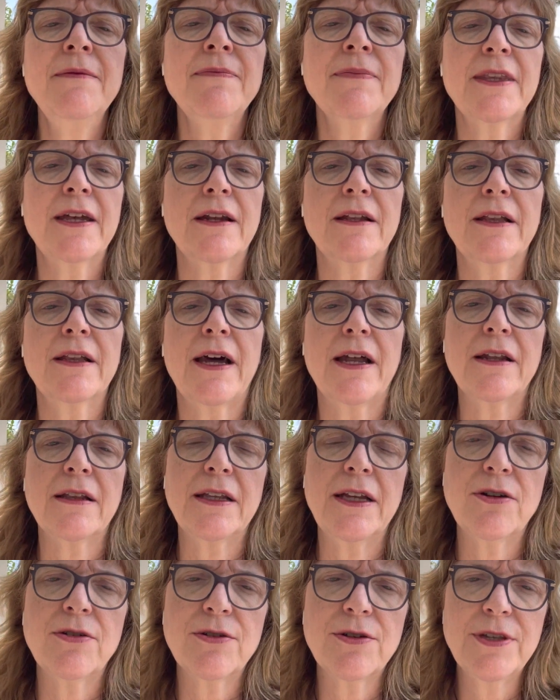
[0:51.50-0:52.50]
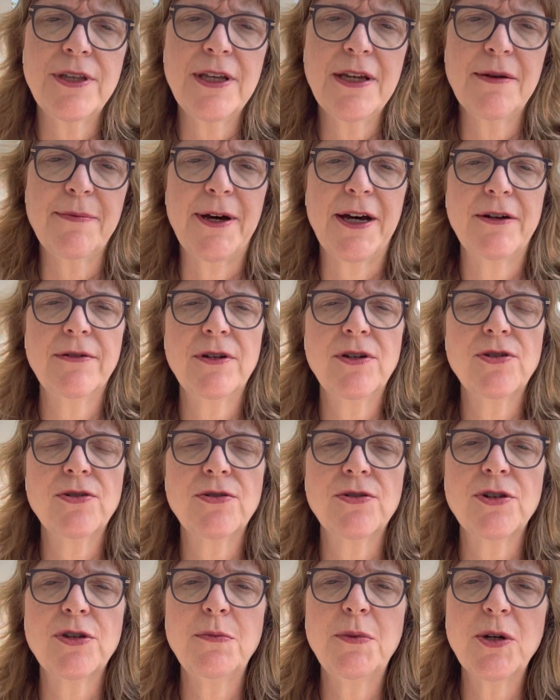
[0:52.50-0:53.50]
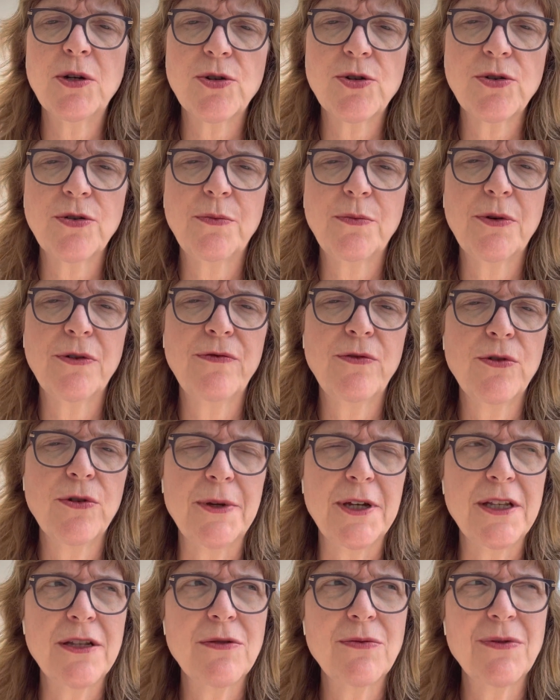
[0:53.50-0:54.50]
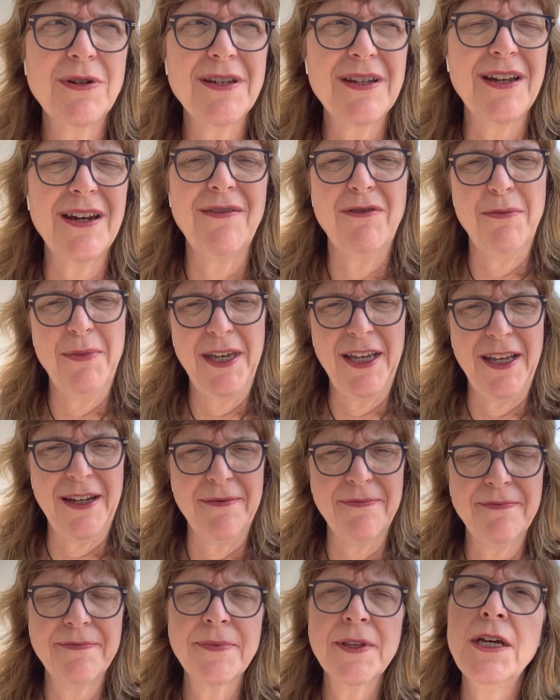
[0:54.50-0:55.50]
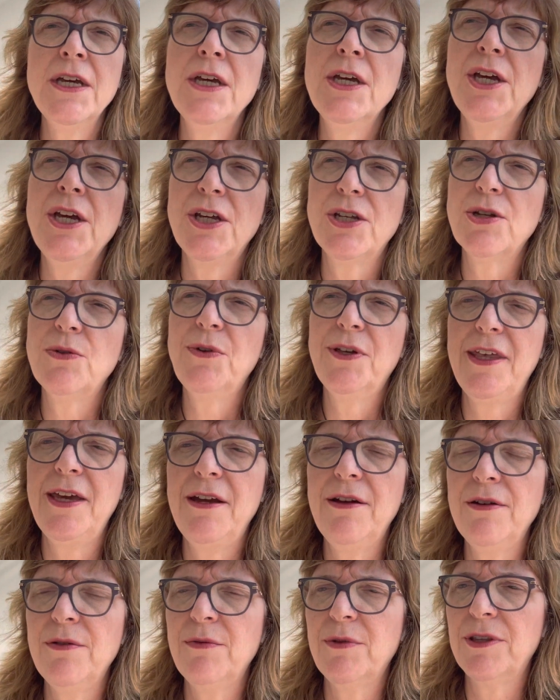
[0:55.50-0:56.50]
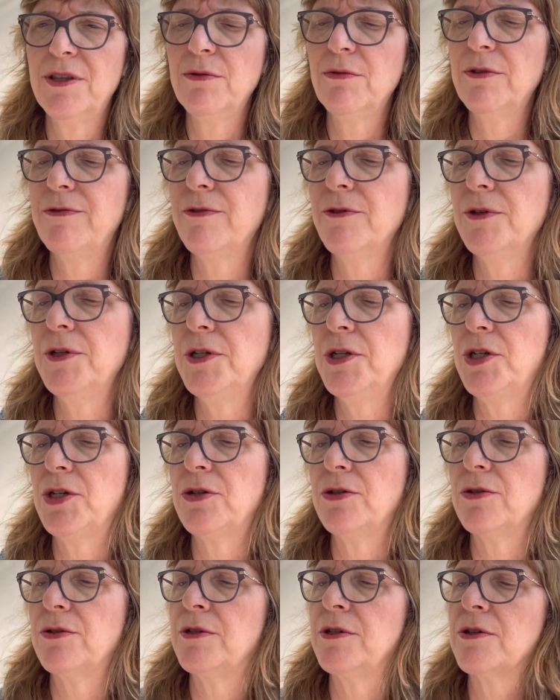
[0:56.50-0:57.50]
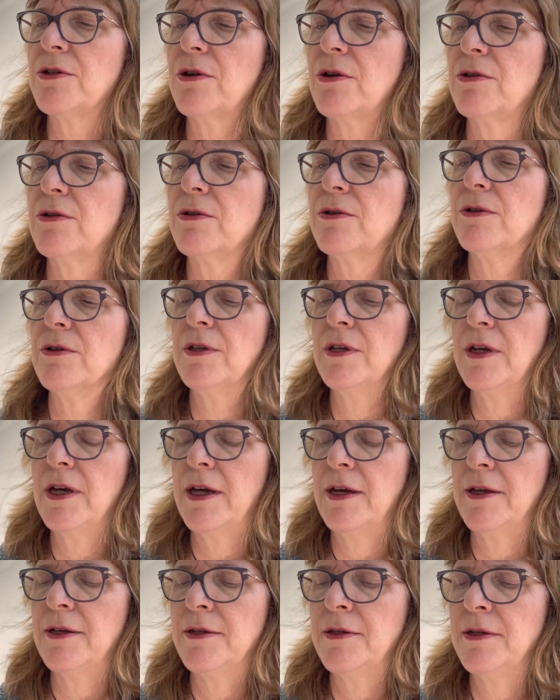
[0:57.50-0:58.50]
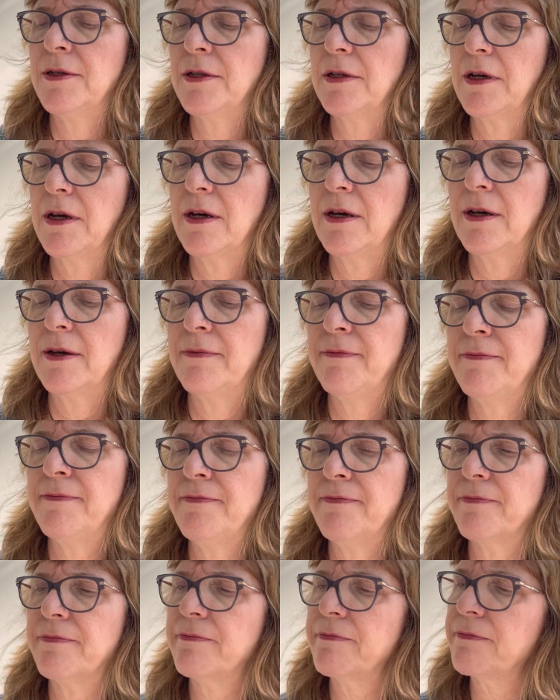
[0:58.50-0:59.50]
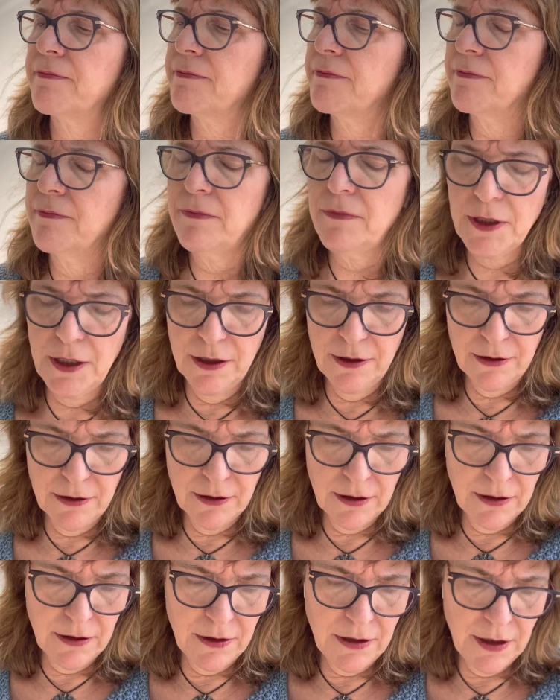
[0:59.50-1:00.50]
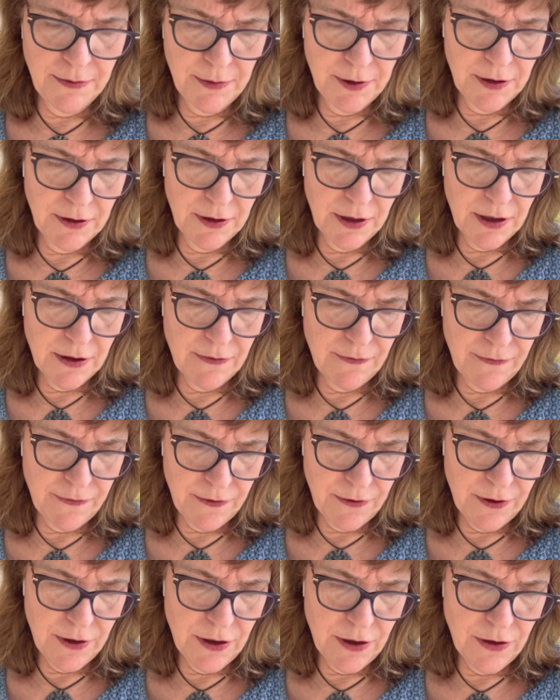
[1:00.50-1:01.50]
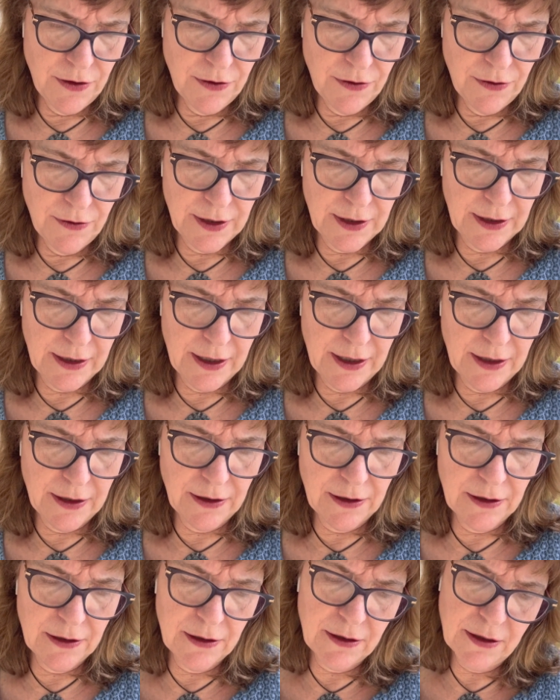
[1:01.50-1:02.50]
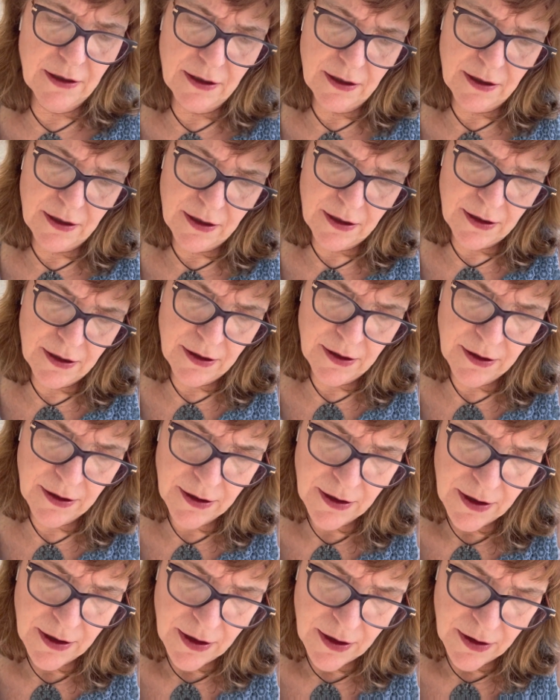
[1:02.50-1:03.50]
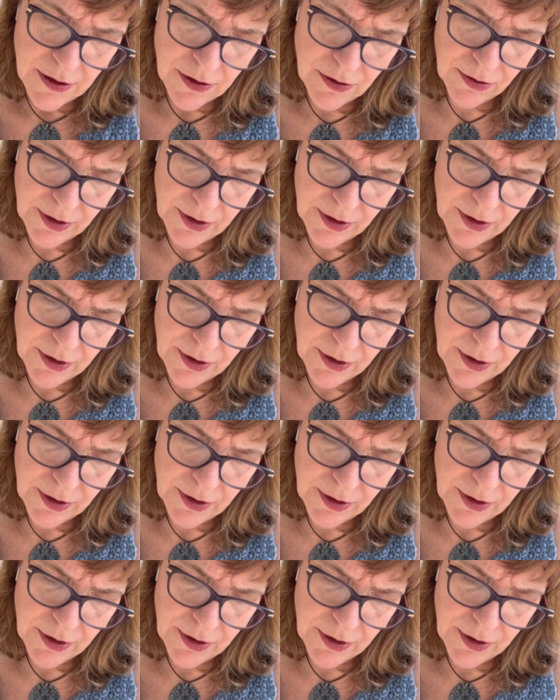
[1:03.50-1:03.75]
that a lot of leaders think about is your spiritual performance. What does that even mean? So what they what they're referring to in this article and um, Look get the names again for you. It's Let's and no